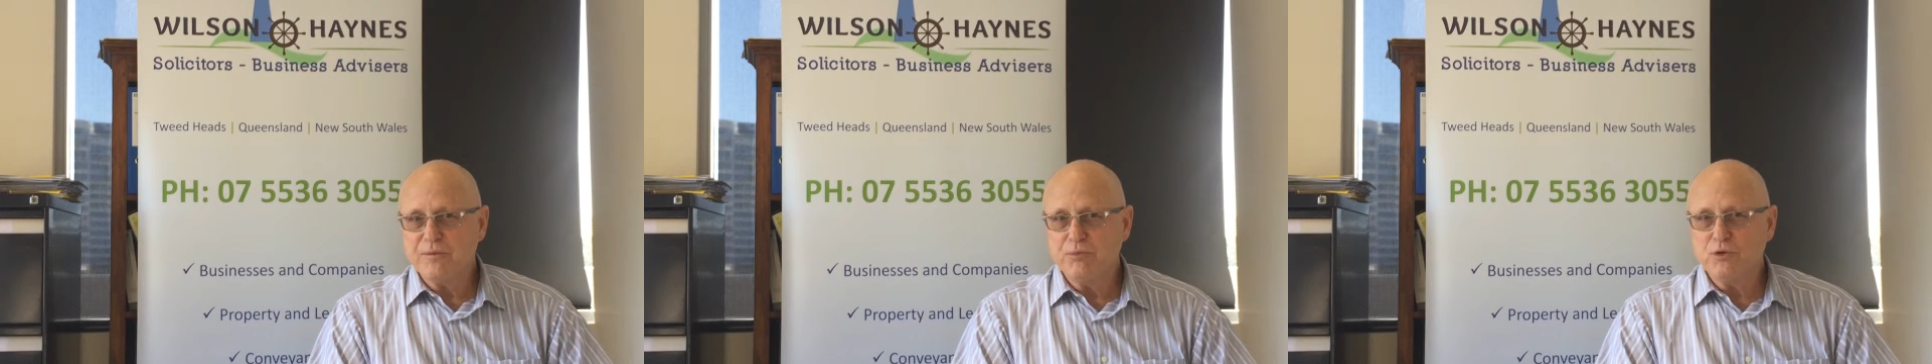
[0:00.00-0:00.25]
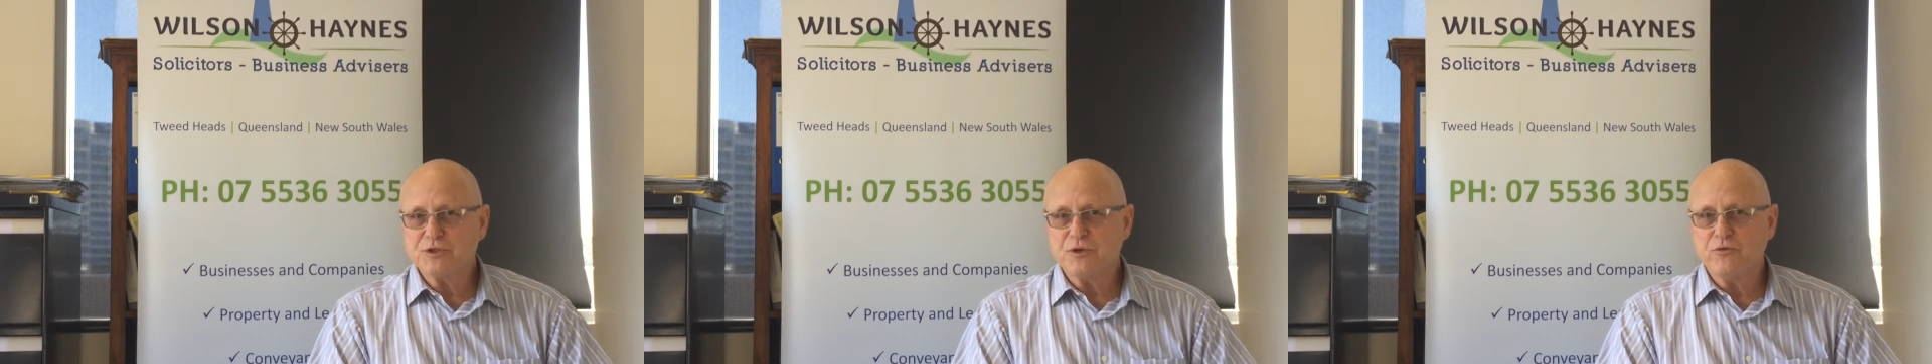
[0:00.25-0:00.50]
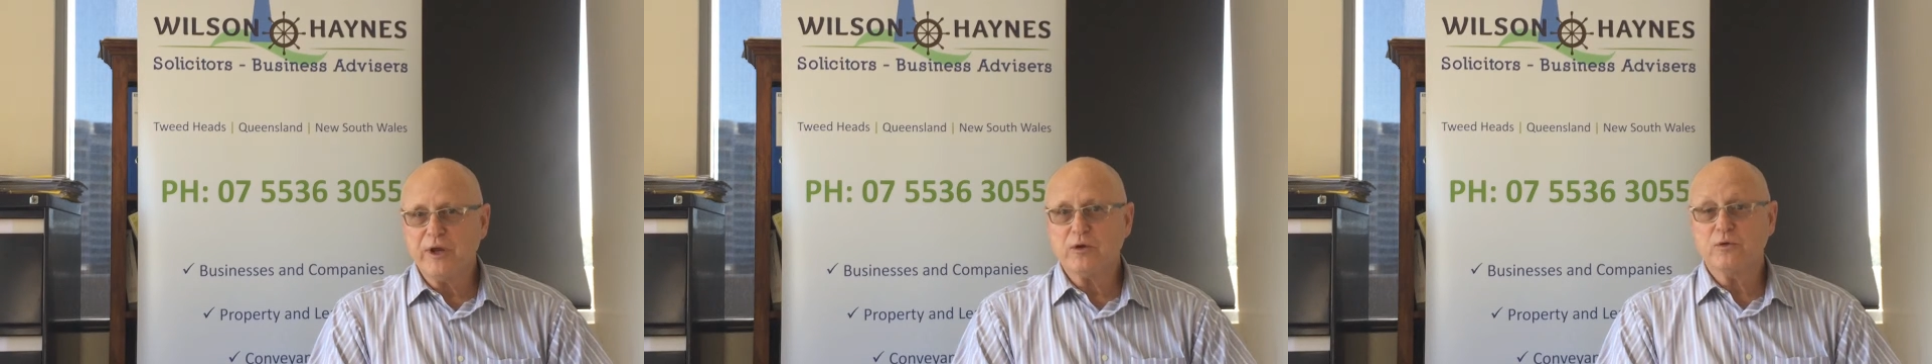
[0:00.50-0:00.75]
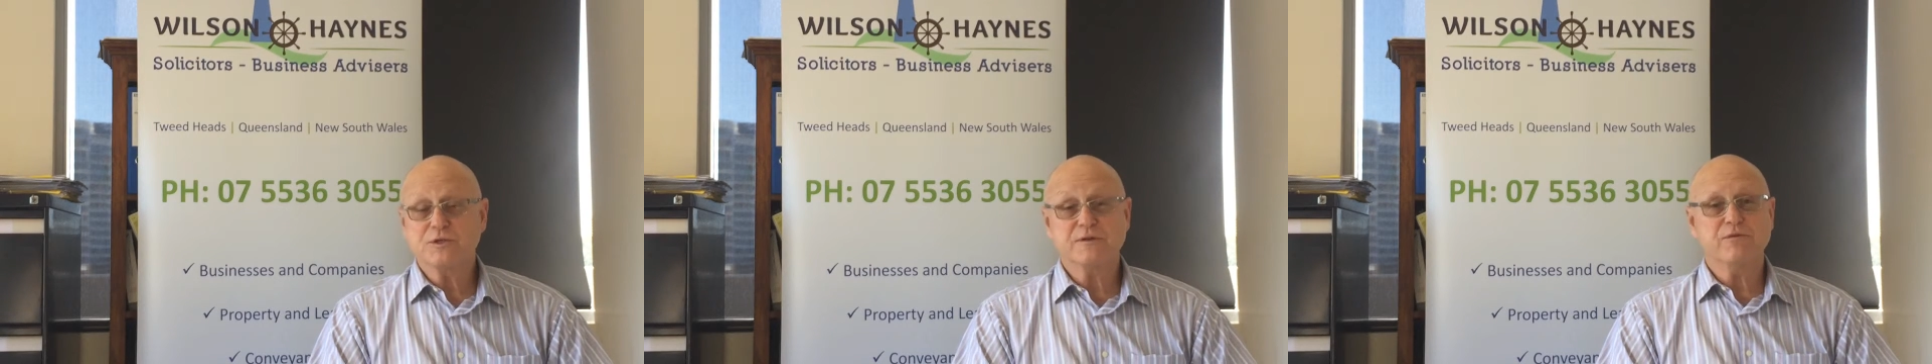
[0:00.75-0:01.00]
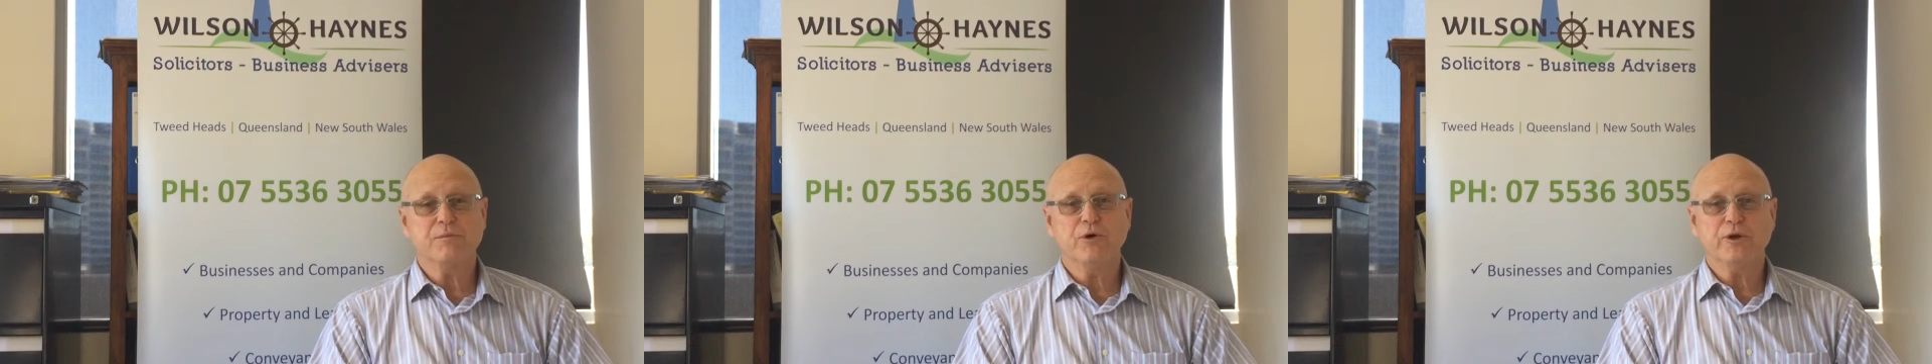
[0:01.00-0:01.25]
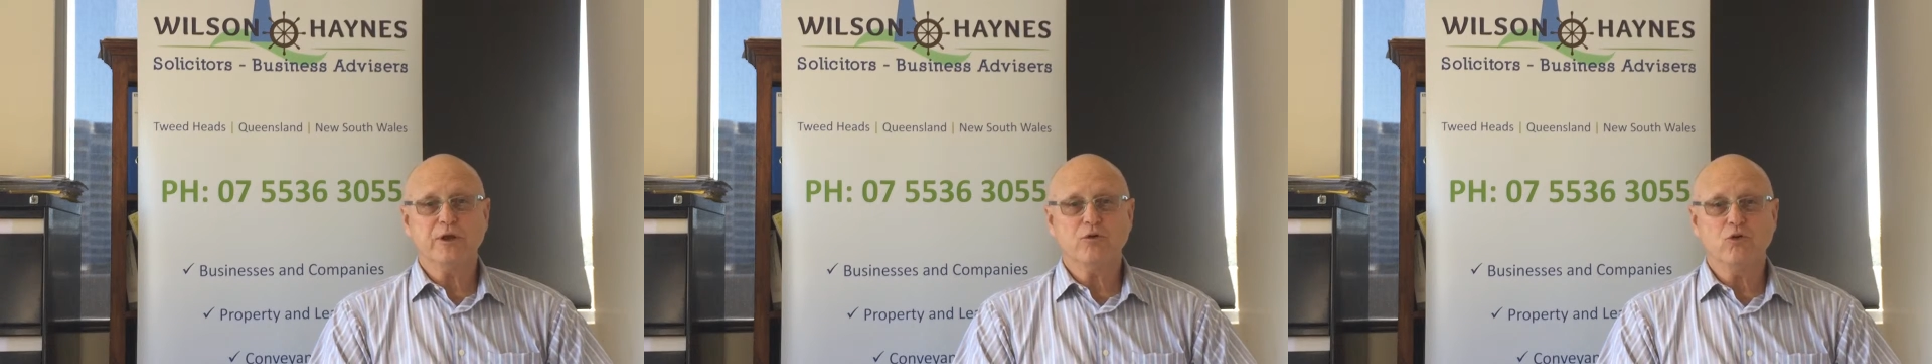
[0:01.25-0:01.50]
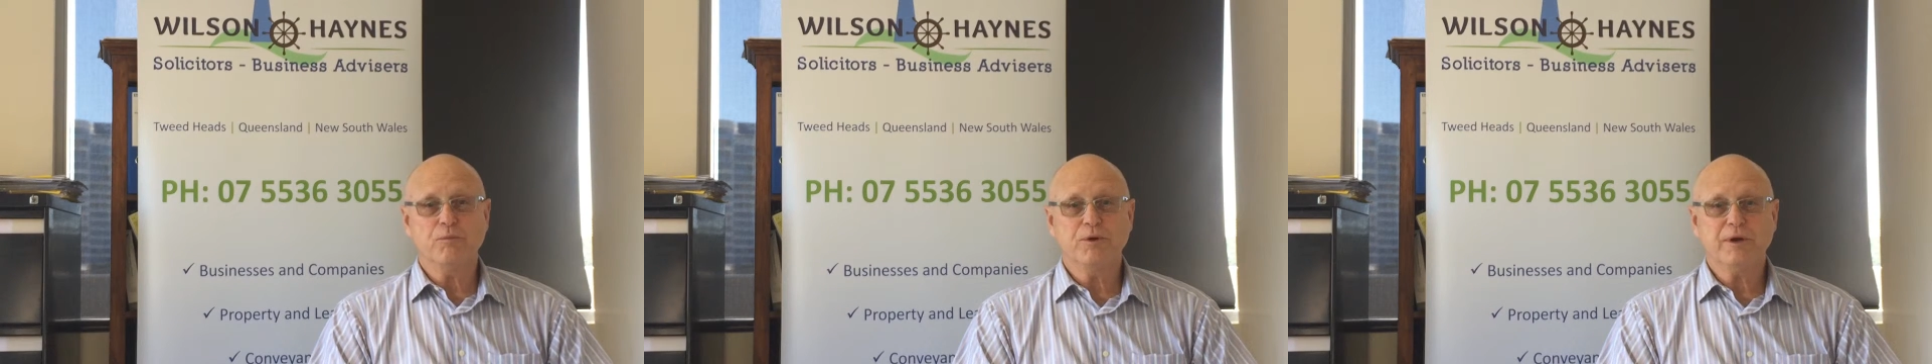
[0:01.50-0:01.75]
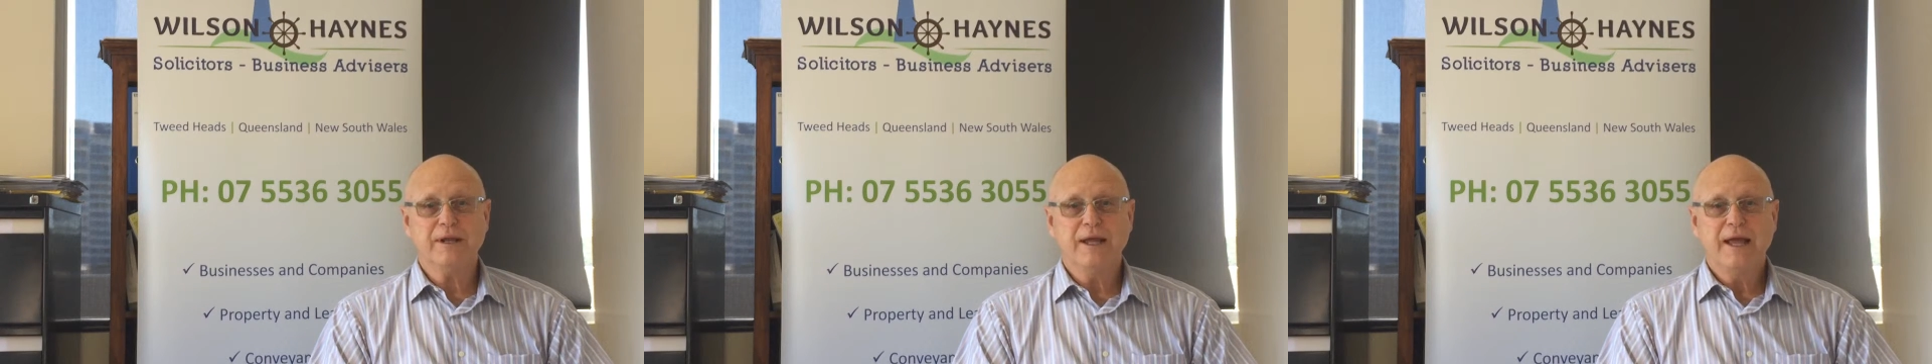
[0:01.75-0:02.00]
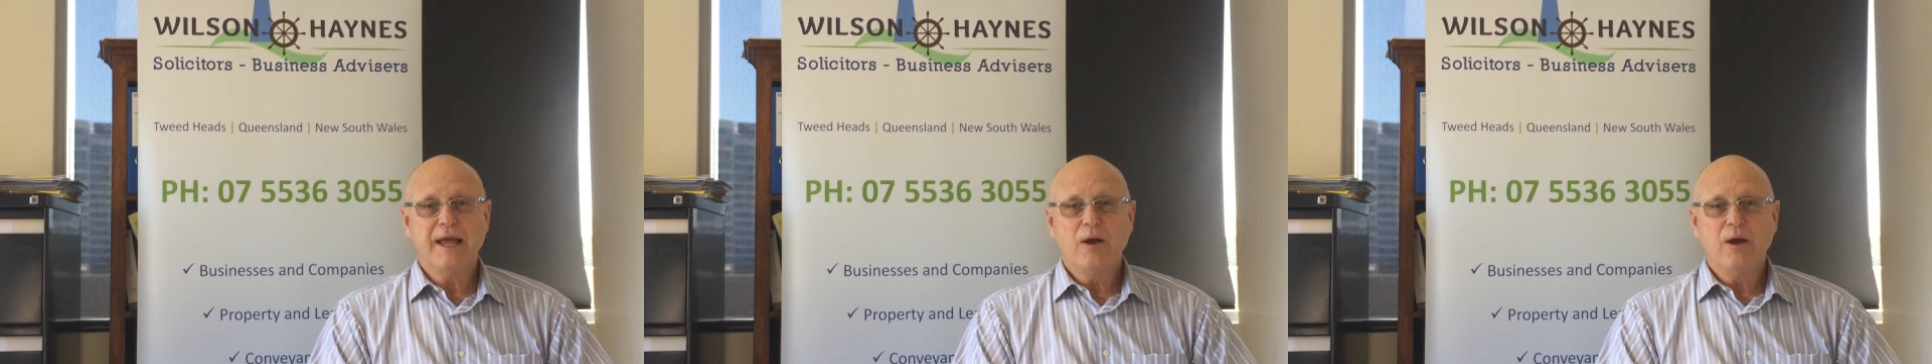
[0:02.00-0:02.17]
the books and records of the body corporate